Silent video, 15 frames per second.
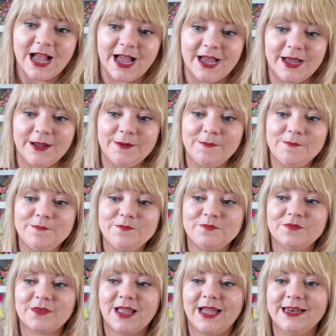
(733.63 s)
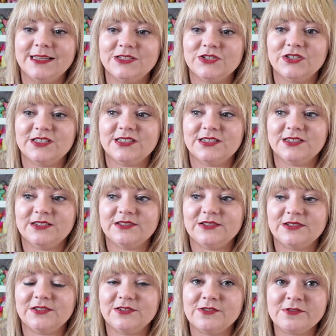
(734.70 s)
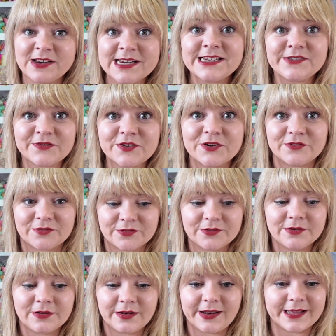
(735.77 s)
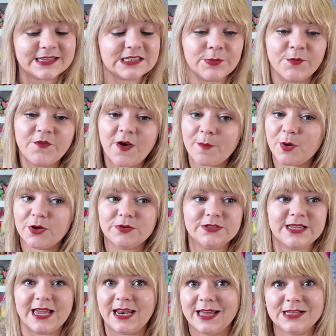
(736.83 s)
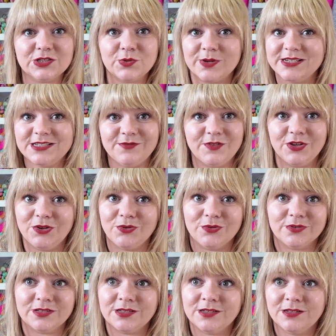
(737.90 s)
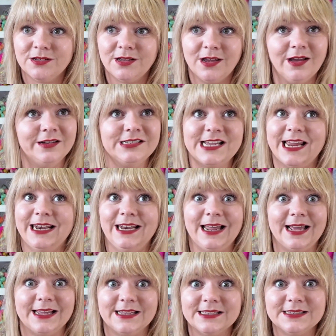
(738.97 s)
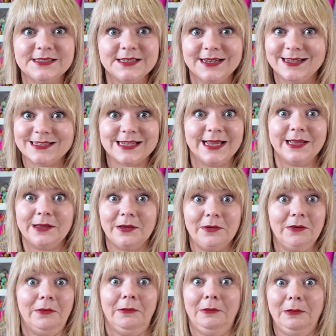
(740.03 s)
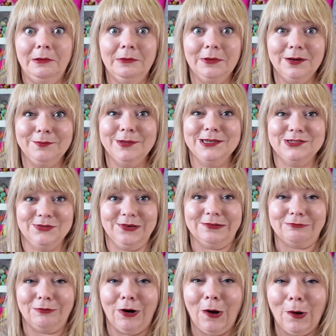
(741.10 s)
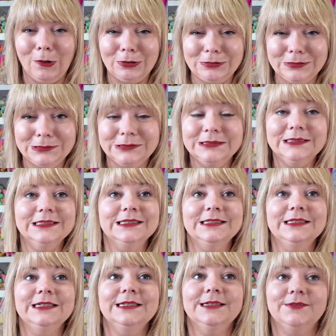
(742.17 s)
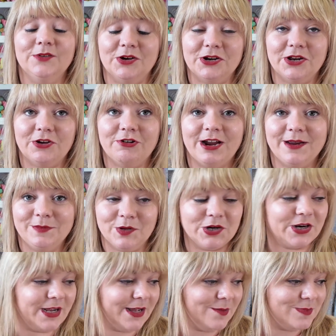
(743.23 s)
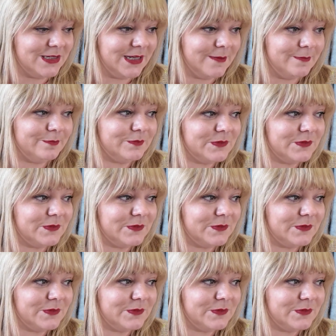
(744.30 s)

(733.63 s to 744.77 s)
And it's just really difficult. Like, some of our posts get like 20 views and 10 likes. And it's like, what am I doing wrong? I'm not going to cry. I'm not going to get upset.